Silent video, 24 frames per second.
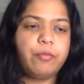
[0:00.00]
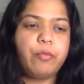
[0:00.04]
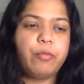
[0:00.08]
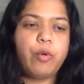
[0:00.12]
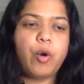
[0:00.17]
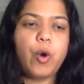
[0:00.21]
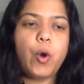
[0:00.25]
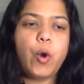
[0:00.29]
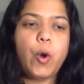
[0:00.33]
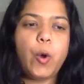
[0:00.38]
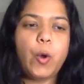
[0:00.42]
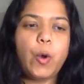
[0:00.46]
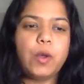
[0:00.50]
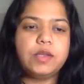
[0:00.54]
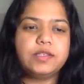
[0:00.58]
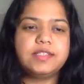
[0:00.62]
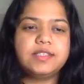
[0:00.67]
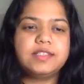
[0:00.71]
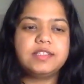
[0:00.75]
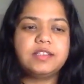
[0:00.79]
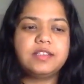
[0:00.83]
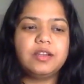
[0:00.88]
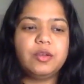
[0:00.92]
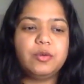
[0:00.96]

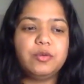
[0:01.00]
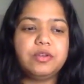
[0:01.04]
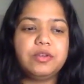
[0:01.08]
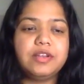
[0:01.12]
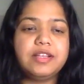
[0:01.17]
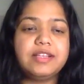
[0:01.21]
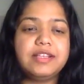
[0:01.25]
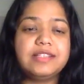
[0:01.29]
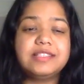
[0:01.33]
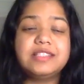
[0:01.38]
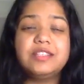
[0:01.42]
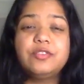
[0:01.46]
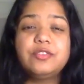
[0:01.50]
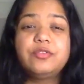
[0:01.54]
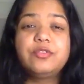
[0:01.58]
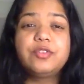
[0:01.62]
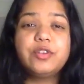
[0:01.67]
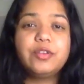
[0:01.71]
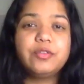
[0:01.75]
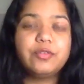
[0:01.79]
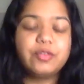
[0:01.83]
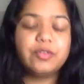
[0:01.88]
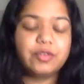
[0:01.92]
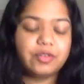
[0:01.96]
pause, slowness, the
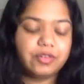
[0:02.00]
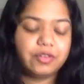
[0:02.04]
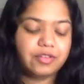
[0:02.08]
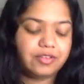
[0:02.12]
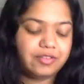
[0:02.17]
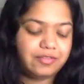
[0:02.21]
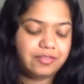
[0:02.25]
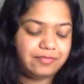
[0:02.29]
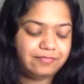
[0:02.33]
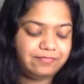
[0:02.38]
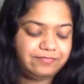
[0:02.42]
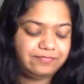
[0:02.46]
river.